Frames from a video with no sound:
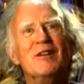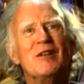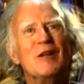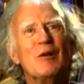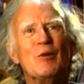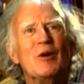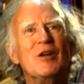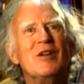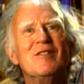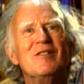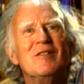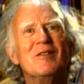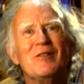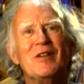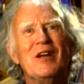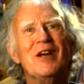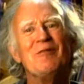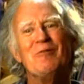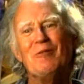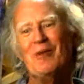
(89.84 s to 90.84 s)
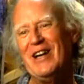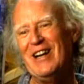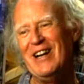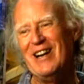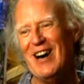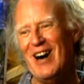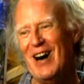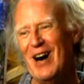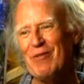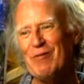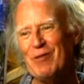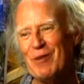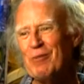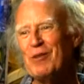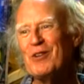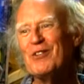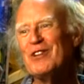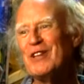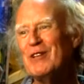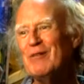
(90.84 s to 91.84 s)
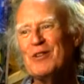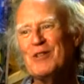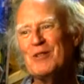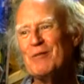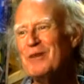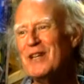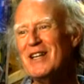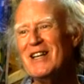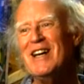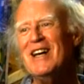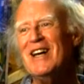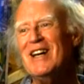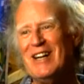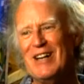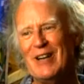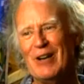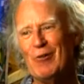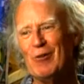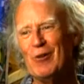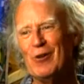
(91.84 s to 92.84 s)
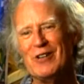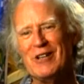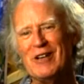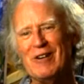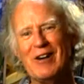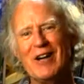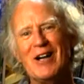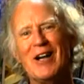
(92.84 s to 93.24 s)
than we often perceive it to be in our ordinary